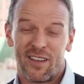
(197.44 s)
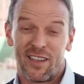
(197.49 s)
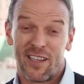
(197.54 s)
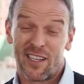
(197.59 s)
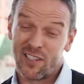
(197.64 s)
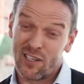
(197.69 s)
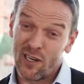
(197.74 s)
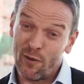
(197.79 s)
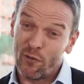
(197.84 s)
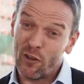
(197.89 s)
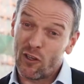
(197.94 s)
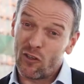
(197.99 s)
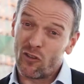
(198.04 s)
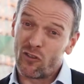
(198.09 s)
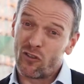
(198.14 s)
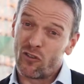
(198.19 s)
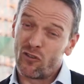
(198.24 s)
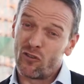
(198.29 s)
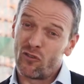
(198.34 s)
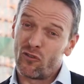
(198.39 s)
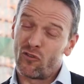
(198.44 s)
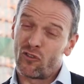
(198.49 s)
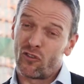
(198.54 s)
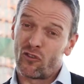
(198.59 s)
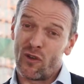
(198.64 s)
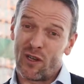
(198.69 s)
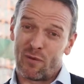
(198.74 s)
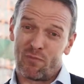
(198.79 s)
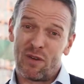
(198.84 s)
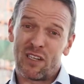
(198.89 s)
It's difficult
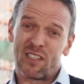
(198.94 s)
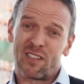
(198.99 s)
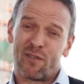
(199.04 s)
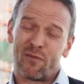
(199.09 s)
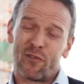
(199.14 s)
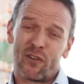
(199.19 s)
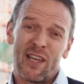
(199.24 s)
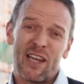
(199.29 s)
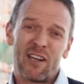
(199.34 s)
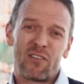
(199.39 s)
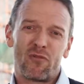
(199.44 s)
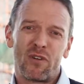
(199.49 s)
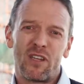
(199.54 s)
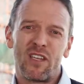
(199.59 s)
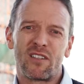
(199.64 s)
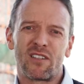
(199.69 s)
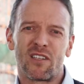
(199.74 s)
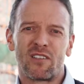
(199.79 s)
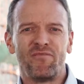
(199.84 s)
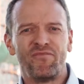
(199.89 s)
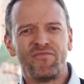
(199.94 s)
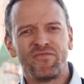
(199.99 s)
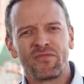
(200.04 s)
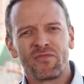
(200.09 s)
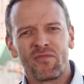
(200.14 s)
to admit, and for that reason,